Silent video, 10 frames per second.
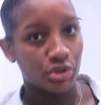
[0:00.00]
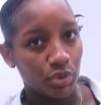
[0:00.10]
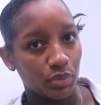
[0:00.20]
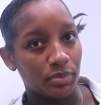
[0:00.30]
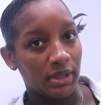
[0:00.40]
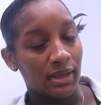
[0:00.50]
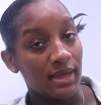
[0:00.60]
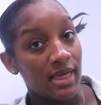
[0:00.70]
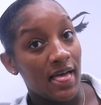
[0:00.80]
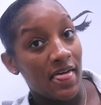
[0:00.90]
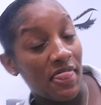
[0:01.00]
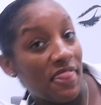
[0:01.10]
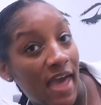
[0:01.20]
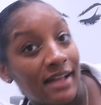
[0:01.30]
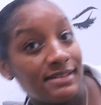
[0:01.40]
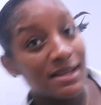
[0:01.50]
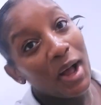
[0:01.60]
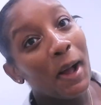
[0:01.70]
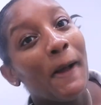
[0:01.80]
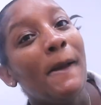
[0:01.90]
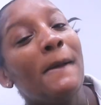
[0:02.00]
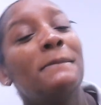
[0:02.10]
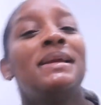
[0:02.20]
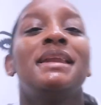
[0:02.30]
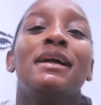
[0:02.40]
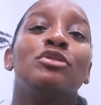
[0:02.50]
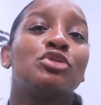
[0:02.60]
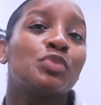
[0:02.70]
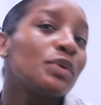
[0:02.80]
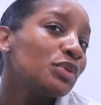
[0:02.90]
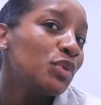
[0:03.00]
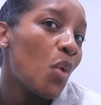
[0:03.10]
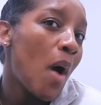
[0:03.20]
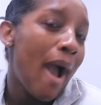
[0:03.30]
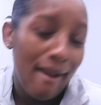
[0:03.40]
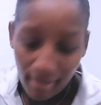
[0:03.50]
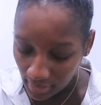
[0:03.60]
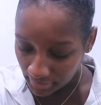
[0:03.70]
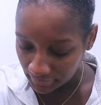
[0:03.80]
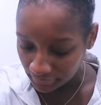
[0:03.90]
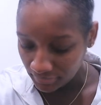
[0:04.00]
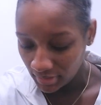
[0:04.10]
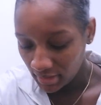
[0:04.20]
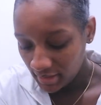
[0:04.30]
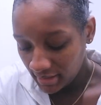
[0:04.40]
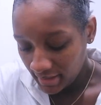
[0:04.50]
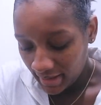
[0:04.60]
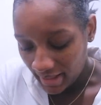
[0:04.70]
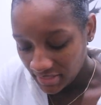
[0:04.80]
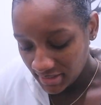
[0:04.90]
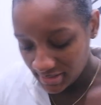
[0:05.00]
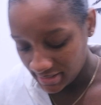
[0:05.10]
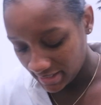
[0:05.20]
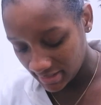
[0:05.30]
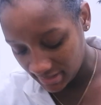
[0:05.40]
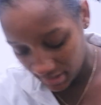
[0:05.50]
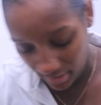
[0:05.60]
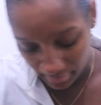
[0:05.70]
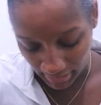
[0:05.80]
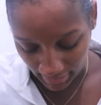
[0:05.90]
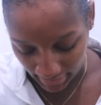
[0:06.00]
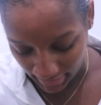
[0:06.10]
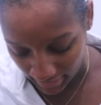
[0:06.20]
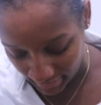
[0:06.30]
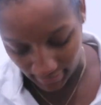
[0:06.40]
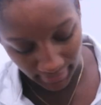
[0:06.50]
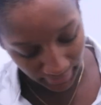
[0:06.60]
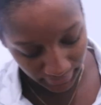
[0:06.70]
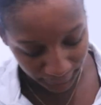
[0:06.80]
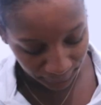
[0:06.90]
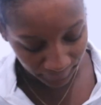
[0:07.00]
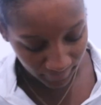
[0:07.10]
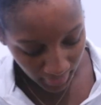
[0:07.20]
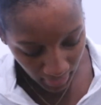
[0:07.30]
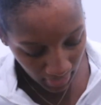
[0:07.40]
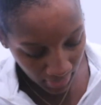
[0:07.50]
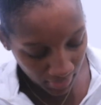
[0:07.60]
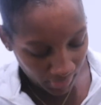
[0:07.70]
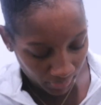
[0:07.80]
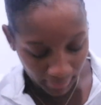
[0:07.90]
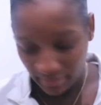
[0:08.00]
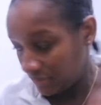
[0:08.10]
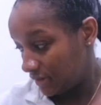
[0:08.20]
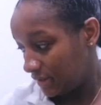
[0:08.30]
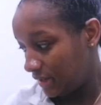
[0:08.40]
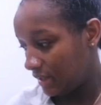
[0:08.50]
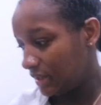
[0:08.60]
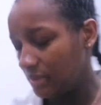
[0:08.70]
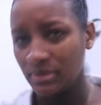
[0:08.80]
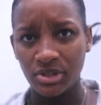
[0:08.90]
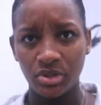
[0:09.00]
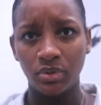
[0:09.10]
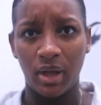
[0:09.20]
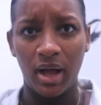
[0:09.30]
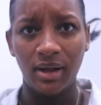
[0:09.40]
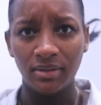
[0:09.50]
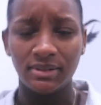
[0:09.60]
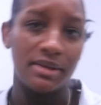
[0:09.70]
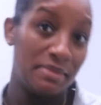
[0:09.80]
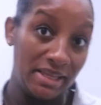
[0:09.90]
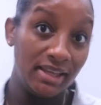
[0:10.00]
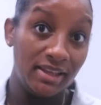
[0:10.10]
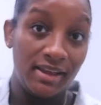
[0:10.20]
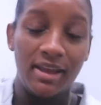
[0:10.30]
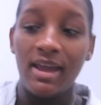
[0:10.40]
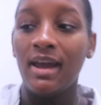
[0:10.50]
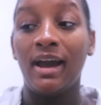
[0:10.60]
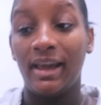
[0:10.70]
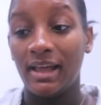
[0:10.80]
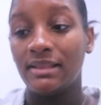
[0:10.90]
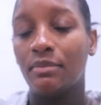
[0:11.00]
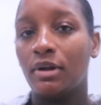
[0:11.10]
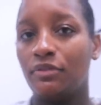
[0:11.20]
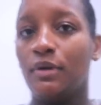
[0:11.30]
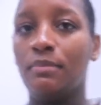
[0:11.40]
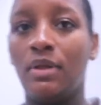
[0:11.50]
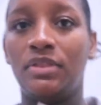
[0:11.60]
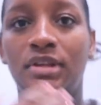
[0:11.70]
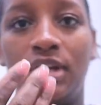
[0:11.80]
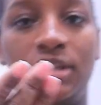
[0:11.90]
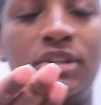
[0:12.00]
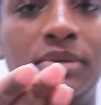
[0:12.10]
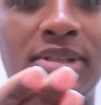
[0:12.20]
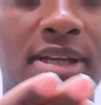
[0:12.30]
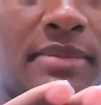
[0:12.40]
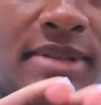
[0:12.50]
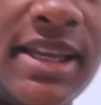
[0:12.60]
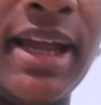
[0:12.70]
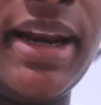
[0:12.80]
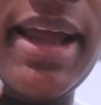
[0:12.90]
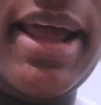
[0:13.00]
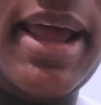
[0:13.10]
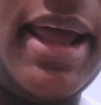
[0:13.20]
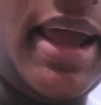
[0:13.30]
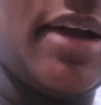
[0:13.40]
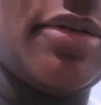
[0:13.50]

told me that my nails were gone and the state is coming and whatever. It wasn't too long to me. I had them on for a month, so it was time to get a